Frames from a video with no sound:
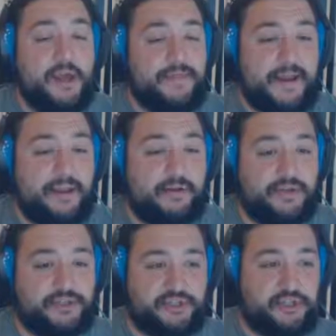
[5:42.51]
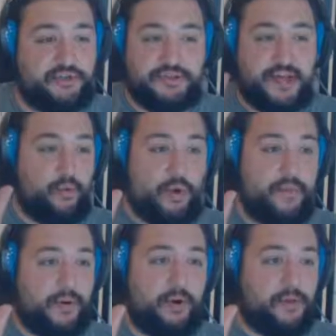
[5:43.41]
That literally just lets you take
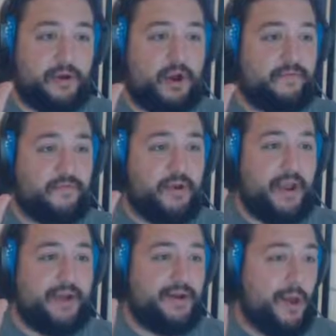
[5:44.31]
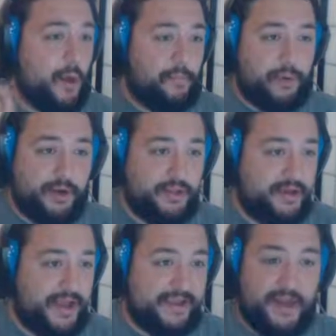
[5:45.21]
one Pokemon card from your hand, put it in
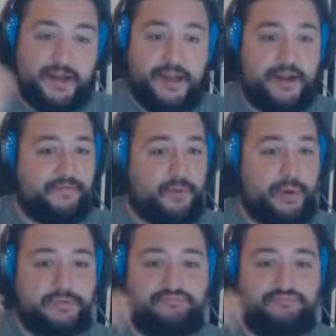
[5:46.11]
the deck, and get a different one.